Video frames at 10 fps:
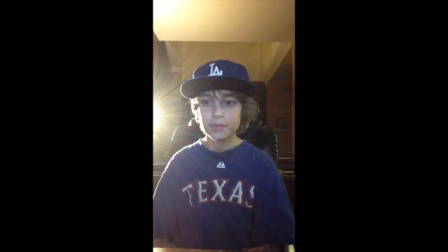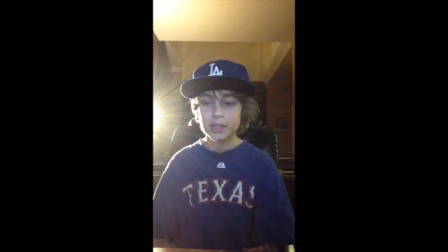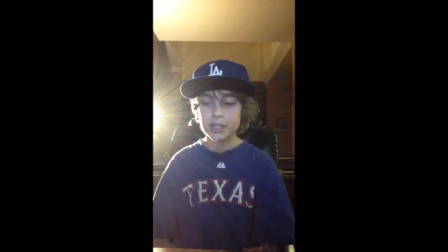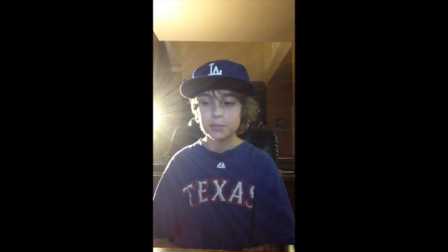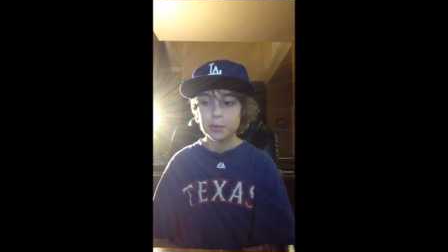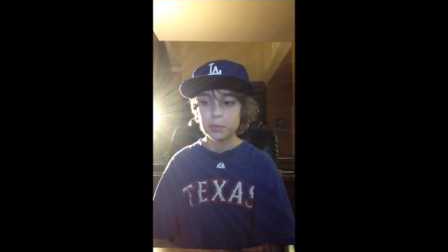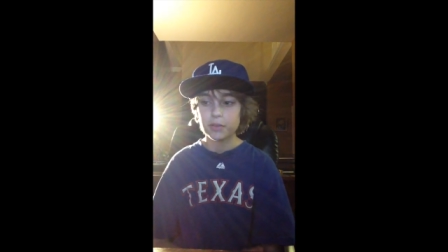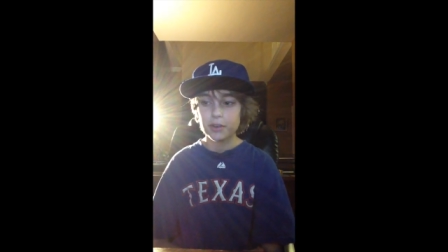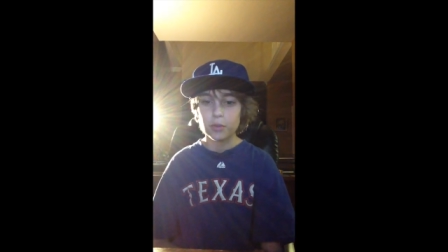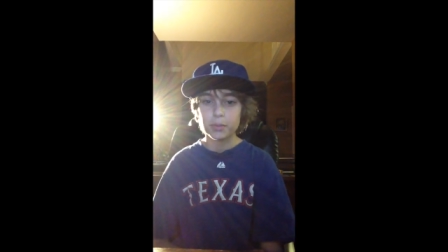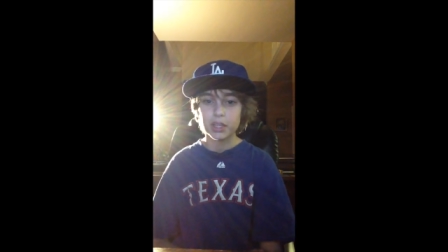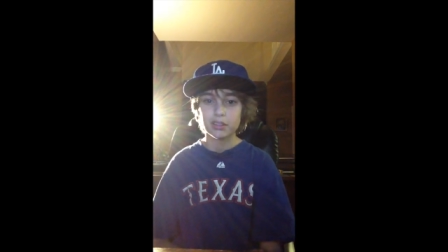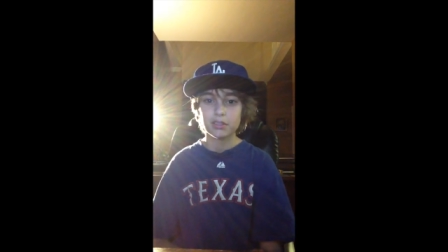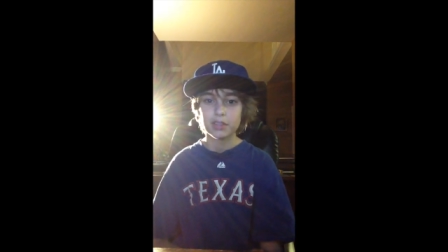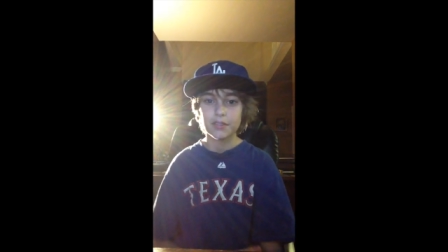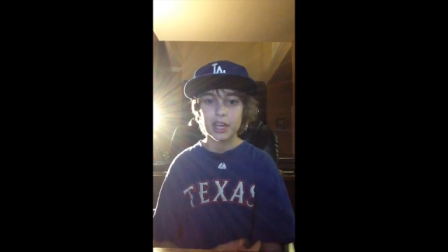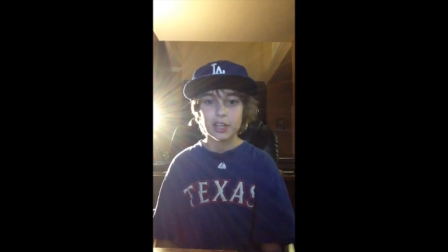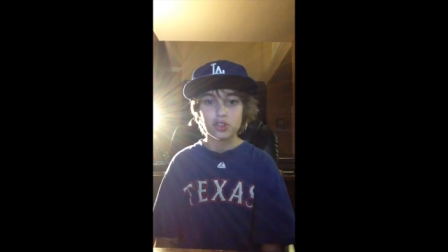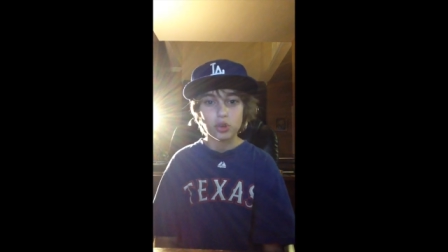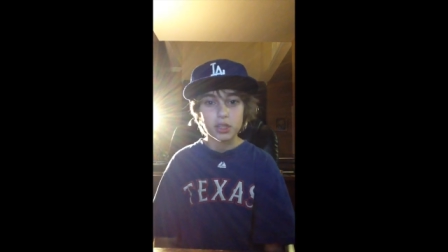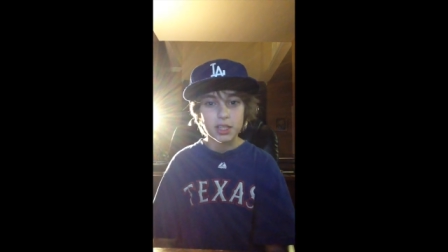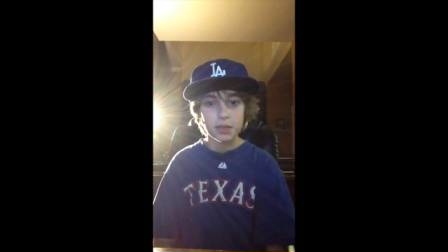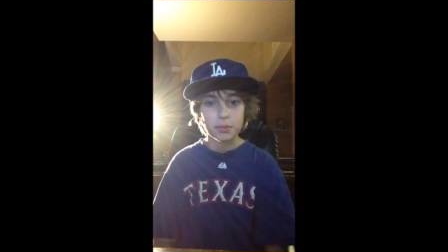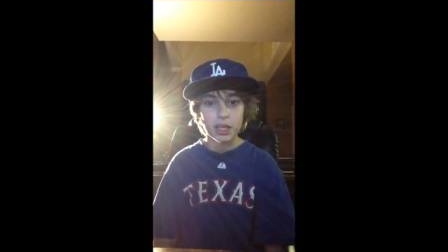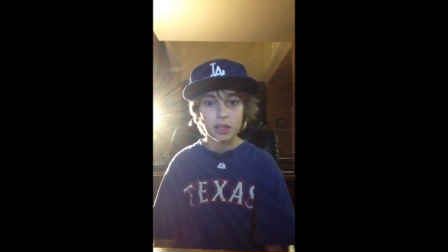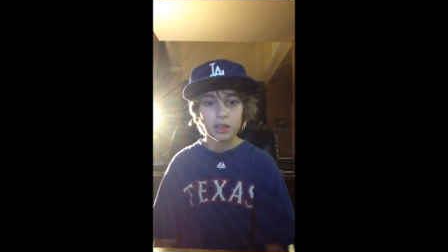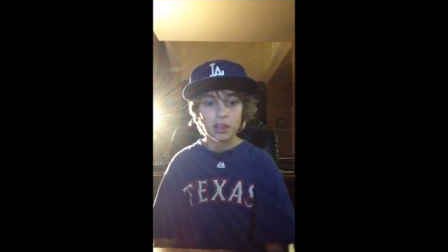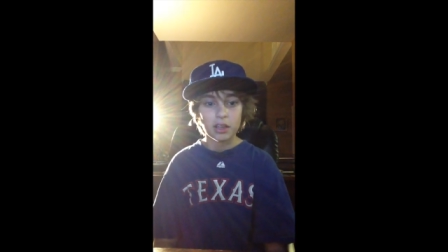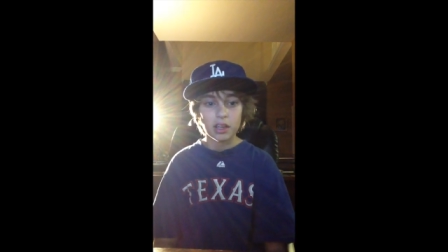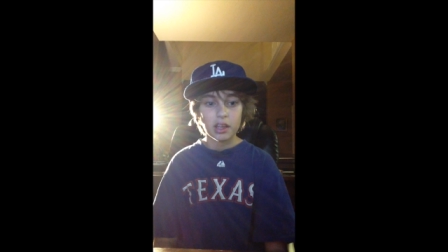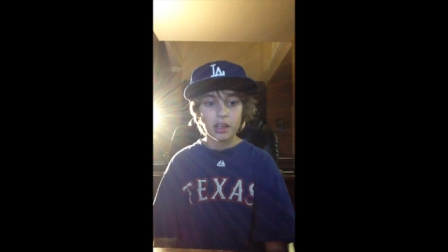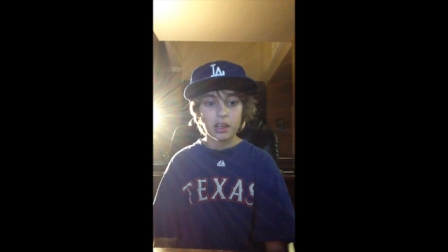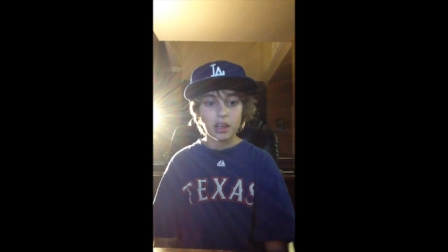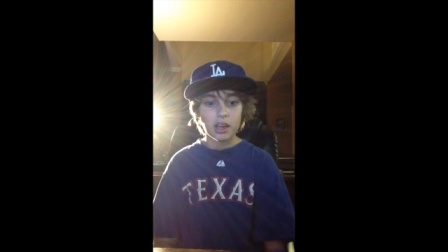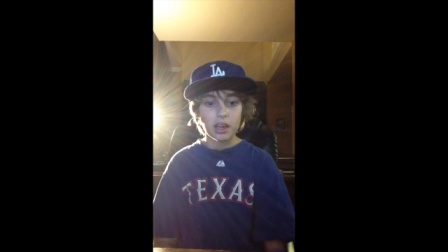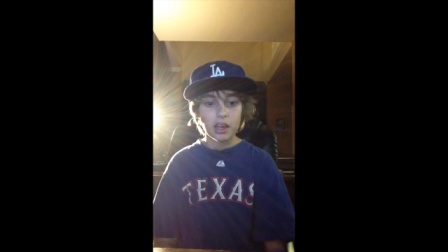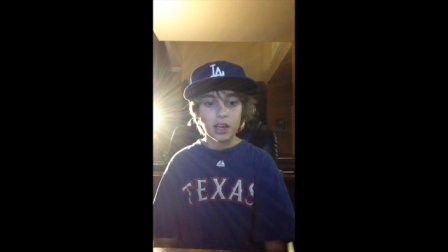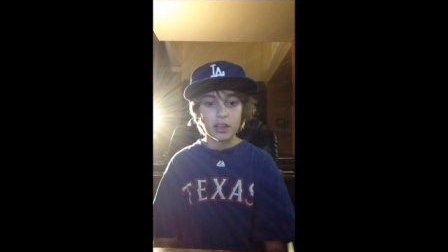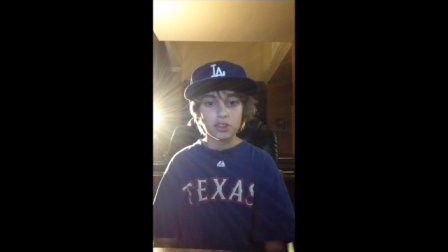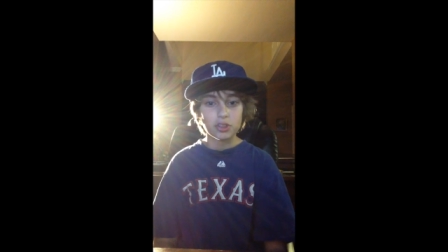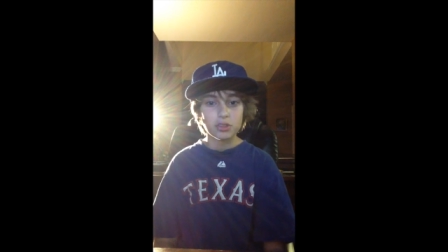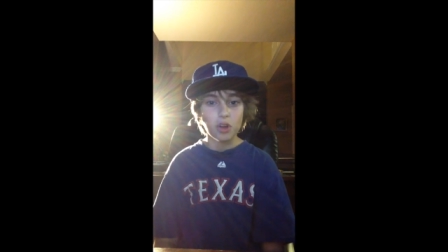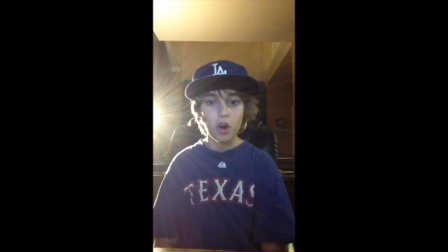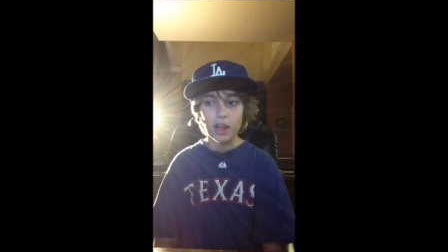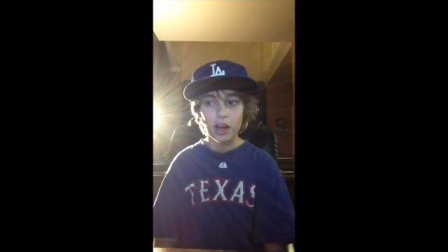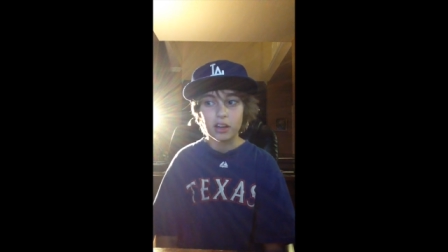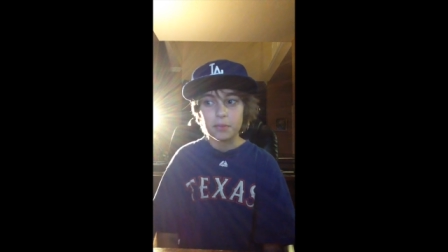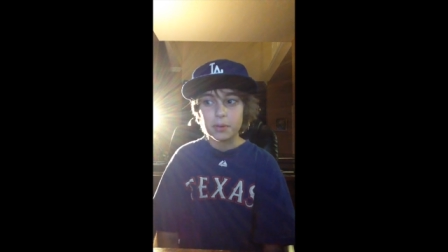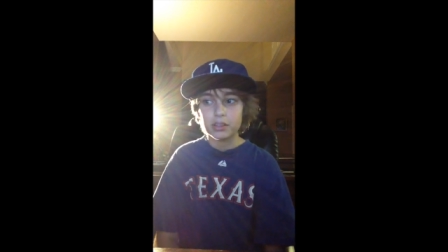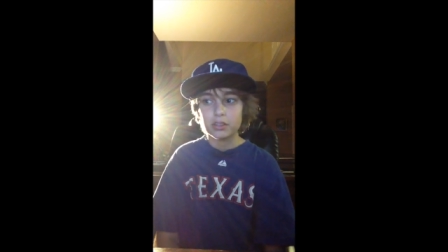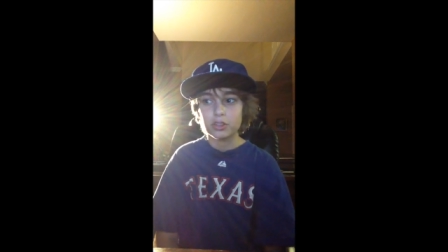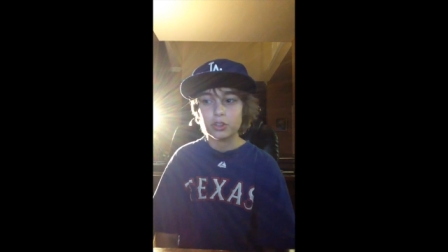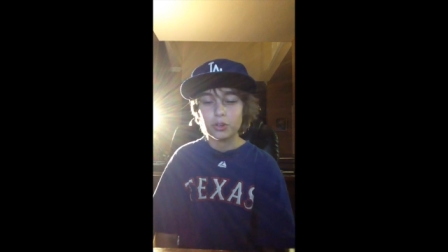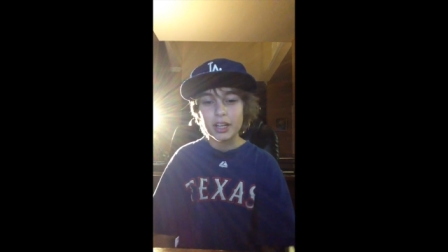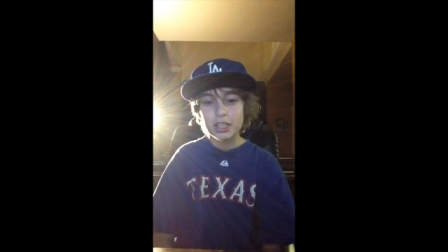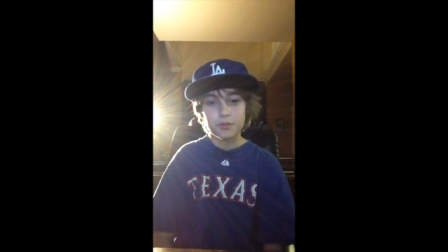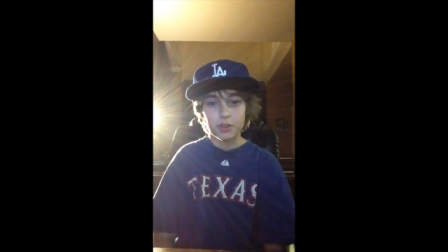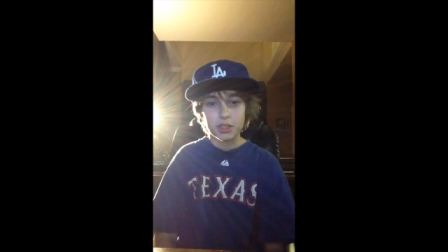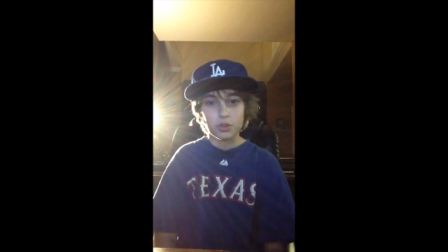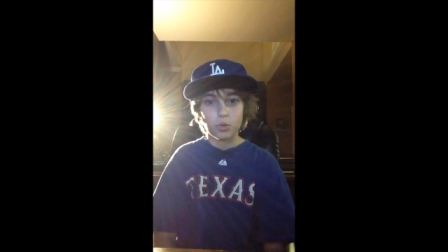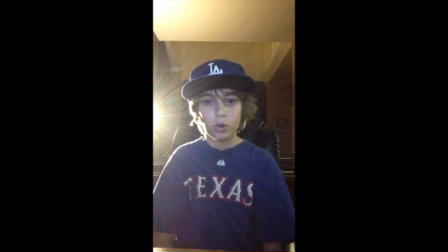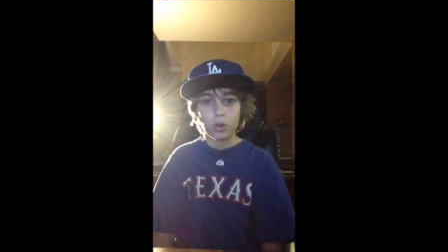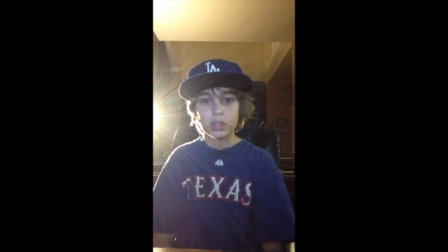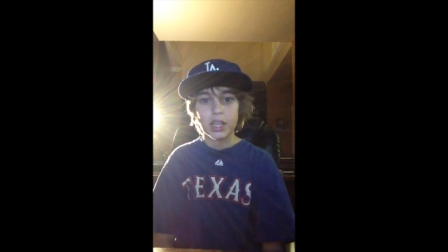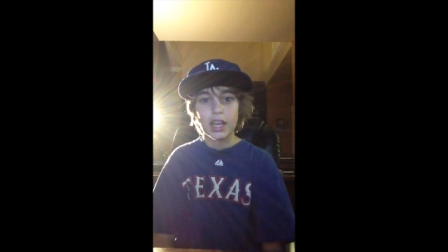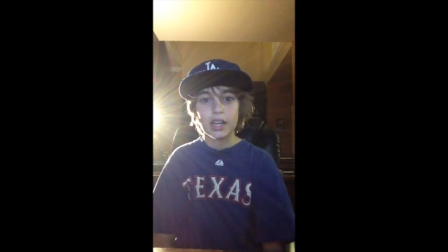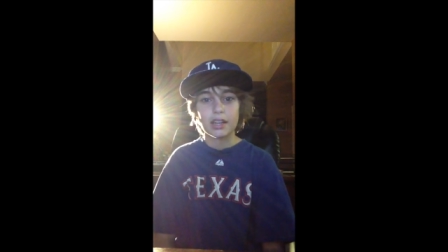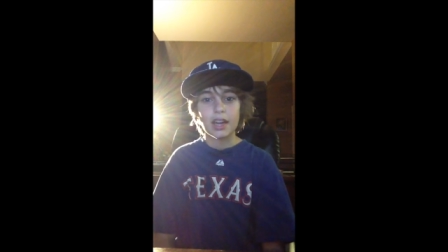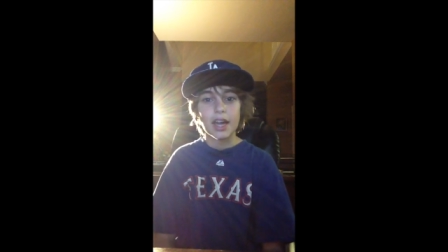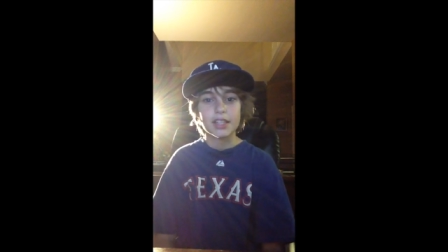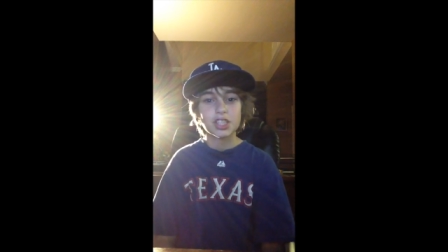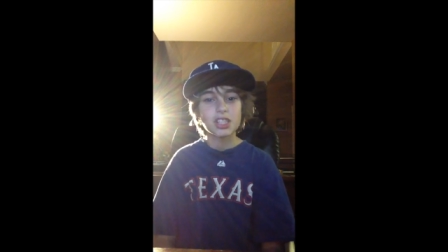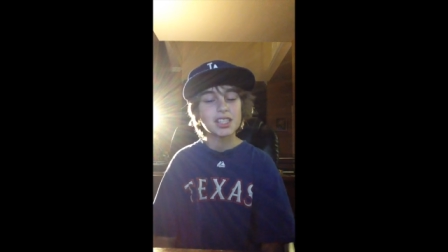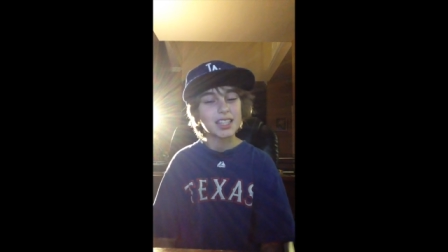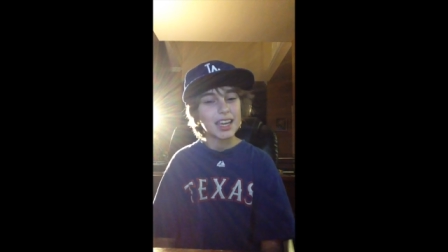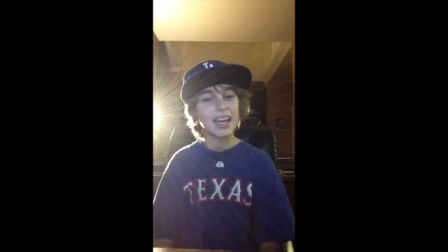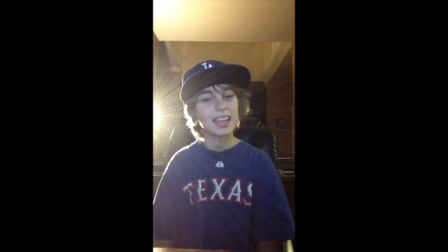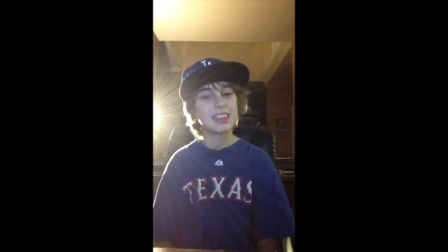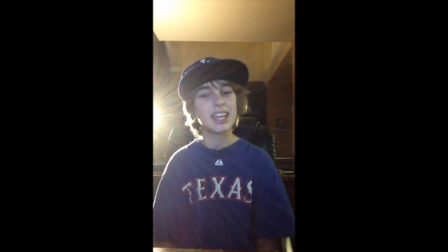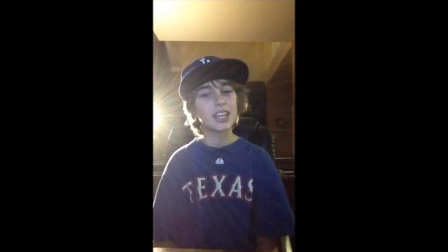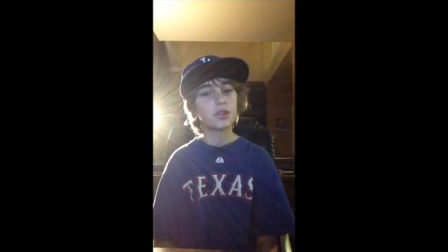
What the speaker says: And these people have helped me, they've gained trust in me, and just all out have been the greatest friends in the world. And I just can't thank